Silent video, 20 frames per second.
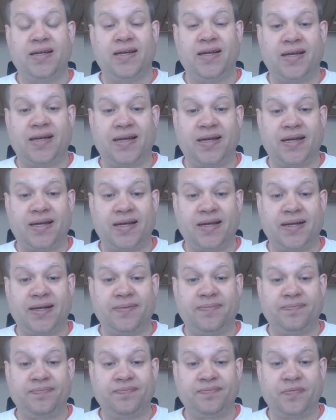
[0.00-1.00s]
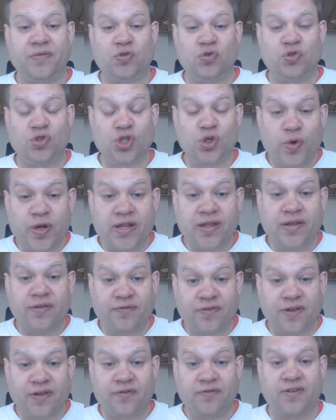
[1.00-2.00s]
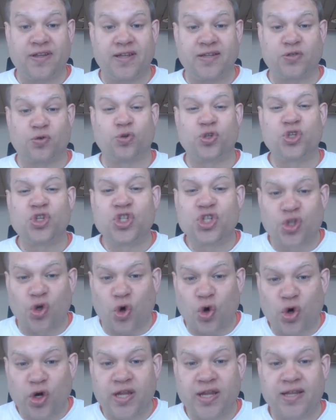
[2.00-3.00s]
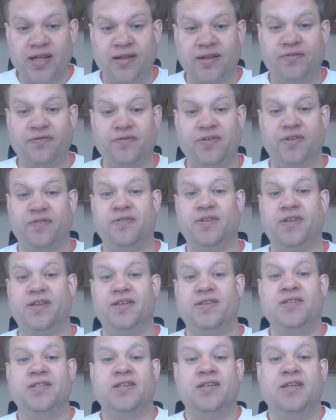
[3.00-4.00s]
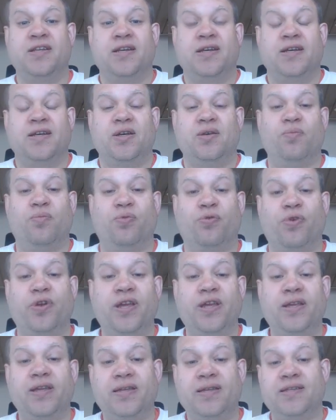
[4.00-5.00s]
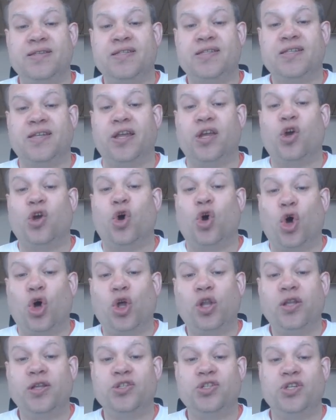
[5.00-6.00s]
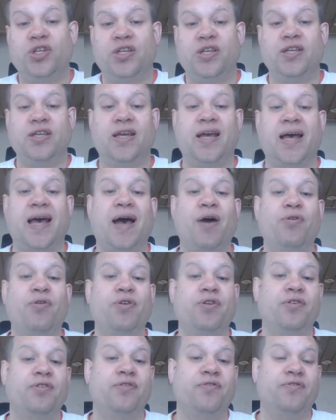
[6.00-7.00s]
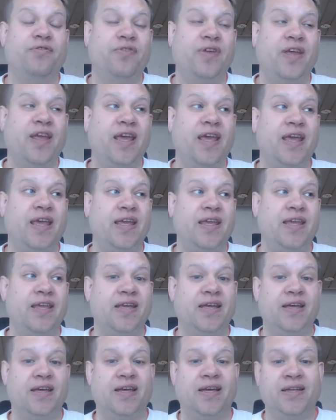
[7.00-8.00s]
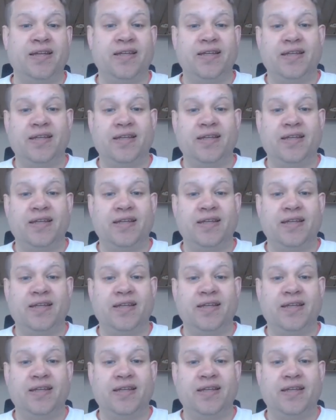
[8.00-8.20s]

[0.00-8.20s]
during the 50s or starting in the 50s bring psychology out of a